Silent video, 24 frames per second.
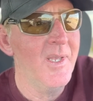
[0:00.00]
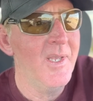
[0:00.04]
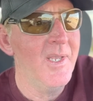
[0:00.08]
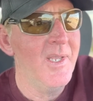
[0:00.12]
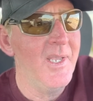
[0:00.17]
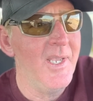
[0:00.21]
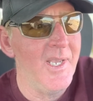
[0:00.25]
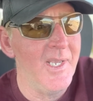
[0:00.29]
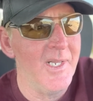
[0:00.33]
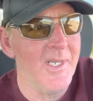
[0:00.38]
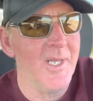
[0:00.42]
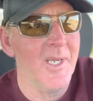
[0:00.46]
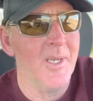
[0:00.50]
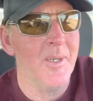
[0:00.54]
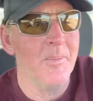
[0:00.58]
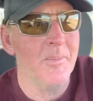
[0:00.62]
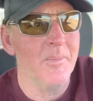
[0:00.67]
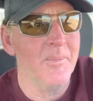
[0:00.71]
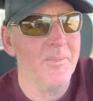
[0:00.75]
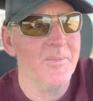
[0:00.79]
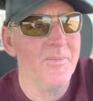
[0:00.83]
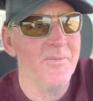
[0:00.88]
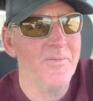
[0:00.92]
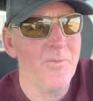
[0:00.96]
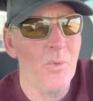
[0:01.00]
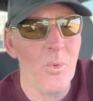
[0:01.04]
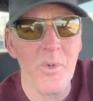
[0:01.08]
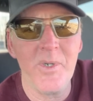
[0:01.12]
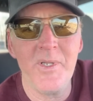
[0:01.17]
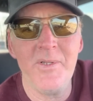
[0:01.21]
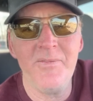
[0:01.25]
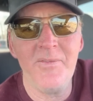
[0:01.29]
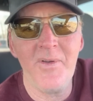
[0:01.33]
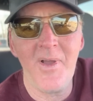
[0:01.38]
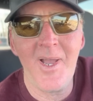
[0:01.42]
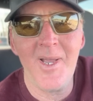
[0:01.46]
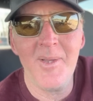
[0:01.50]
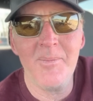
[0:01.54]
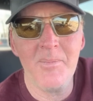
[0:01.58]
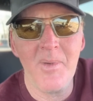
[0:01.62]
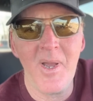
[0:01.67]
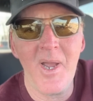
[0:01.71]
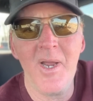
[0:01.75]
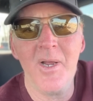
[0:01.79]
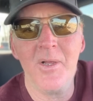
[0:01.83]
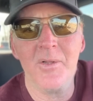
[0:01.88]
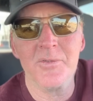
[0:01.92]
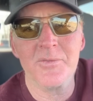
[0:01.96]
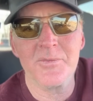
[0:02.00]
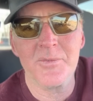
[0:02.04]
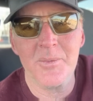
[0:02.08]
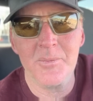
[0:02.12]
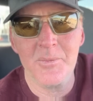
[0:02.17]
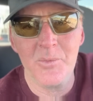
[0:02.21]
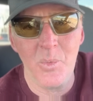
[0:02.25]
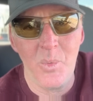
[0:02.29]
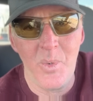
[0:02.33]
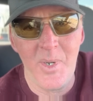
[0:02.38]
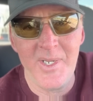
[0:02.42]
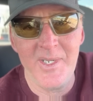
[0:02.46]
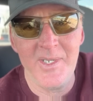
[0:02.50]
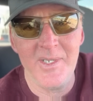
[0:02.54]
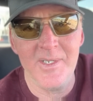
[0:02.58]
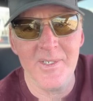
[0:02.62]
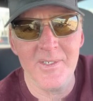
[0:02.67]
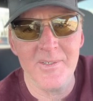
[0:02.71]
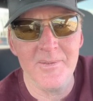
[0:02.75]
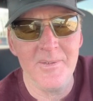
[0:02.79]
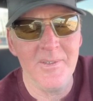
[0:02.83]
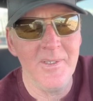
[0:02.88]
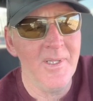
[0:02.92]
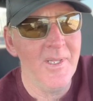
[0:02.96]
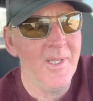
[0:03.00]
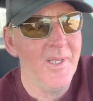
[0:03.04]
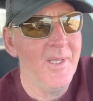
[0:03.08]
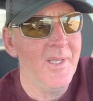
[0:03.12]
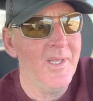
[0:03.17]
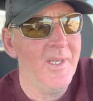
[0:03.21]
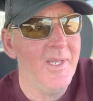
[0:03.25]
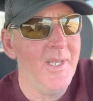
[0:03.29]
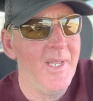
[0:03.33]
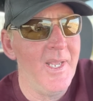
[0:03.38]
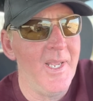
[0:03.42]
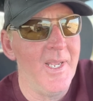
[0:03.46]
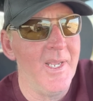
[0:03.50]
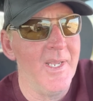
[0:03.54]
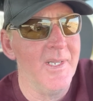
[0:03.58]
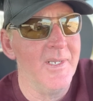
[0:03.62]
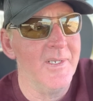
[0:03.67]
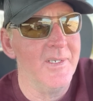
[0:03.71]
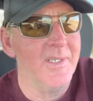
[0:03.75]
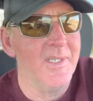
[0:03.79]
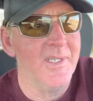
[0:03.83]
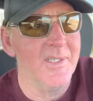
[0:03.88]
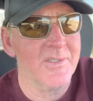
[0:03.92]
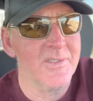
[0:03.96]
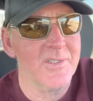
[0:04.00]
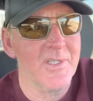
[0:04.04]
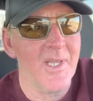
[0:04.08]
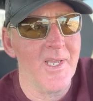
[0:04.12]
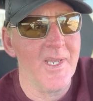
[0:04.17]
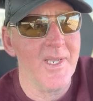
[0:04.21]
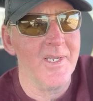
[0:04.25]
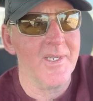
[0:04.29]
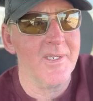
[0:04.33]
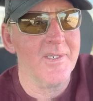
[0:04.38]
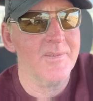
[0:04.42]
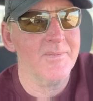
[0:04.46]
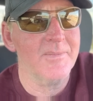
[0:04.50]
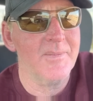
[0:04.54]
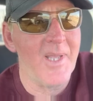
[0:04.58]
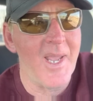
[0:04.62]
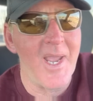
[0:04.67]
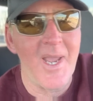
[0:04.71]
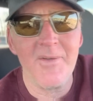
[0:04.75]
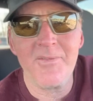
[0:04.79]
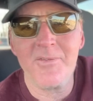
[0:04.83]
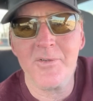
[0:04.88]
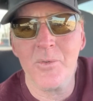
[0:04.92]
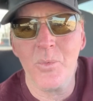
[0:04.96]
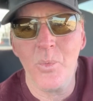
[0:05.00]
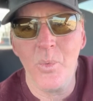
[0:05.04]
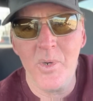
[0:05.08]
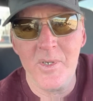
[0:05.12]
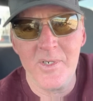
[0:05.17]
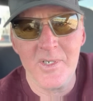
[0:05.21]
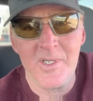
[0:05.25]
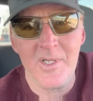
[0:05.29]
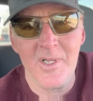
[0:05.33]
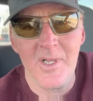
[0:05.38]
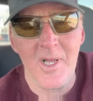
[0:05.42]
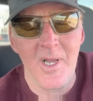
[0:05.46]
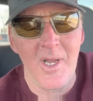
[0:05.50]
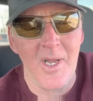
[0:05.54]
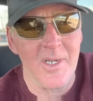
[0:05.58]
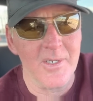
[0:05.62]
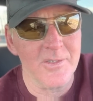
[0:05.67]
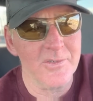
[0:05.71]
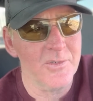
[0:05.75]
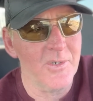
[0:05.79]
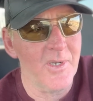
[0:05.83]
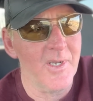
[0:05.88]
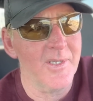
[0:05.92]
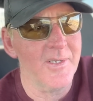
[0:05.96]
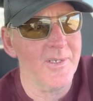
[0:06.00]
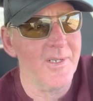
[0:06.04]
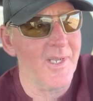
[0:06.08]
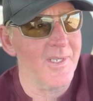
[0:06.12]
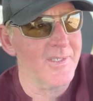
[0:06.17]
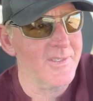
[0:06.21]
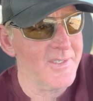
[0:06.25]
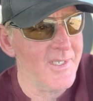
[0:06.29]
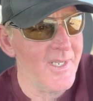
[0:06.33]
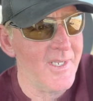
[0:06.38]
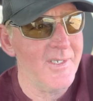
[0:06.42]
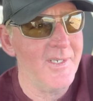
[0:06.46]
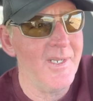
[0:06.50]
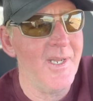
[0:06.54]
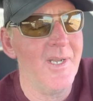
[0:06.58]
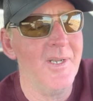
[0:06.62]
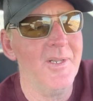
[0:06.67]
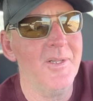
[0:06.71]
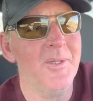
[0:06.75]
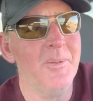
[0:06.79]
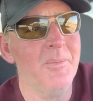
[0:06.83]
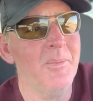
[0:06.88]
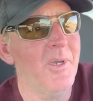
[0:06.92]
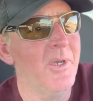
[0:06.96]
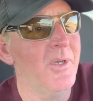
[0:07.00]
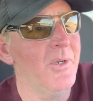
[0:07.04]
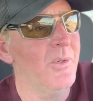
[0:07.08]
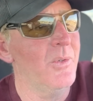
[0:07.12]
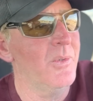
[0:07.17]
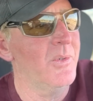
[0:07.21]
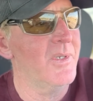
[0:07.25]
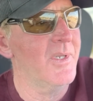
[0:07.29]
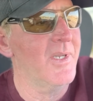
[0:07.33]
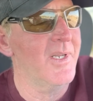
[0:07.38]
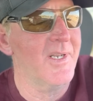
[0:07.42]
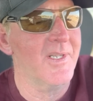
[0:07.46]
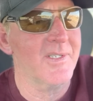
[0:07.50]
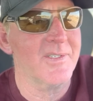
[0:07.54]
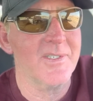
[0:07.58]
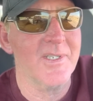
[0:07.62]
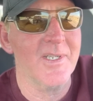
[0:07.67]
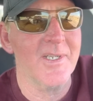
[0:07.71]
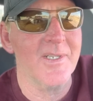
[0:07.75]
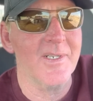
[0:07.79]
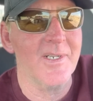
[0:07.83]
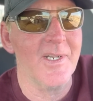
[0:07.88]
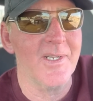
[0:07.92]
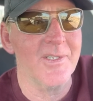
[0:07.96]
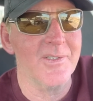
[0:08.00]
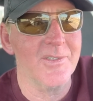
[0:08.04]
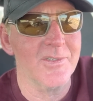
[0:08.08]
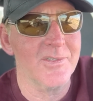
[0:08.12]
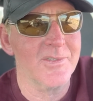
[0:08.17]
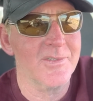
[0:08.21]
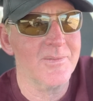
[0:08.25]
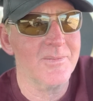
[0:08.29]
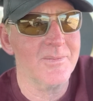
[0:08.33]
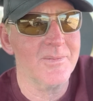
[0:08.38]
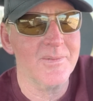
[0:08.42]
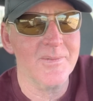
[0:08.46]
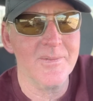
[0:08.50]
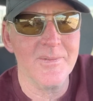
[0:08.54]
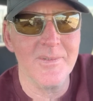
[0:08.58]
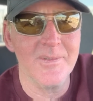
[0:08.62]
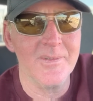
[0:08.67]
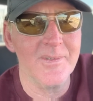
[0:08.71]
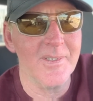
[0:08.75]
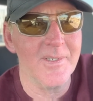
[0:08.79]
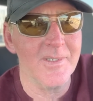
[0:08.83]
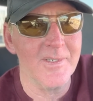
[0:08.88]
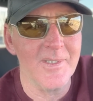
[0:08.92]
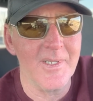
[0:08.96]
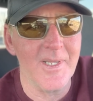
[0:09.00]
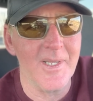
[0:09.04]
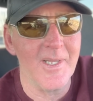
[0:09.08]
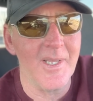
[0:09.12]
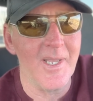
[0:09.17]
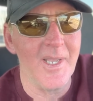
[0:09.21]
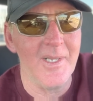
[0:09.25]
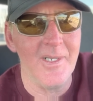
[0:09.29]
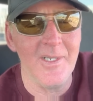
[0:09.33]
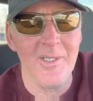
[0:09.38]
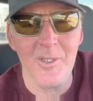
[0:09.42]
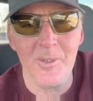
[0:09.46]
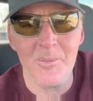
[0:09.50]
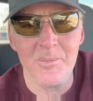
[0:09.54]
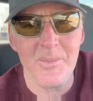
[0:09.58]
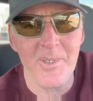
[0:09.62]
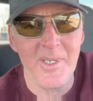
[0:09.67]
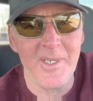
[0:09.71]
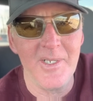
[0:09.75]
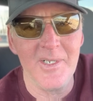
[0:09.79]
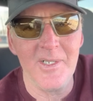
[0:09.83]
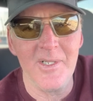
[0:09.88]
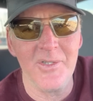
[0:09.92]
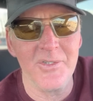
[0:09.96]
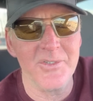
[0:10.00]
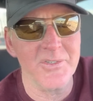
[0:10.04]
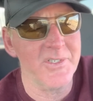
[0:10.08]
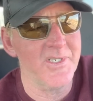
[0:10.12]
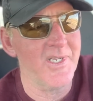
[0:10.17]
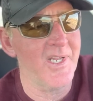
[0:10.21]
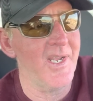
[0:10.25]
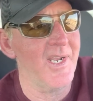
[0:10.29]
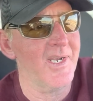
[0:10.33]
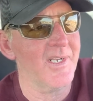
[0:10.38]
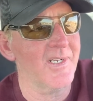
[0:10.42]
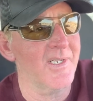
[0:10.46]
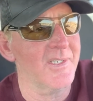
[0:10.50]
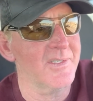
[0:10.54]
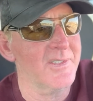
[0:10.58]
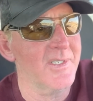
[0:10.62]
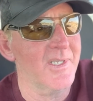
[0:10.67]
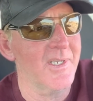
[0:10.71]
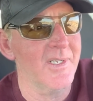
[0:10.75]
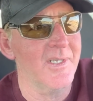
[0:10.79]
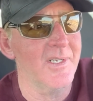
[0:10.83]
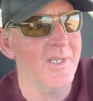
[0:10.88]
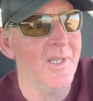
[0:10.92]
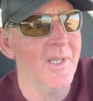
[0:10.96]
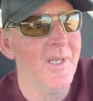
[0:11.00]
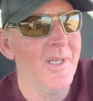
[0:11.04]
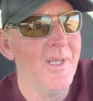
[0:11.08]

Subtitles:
and I'm 45 miles from the weigh-in. And it's like after 1 o'clock. So I sat down in the boat and I said, I just ate a little snack. And I said,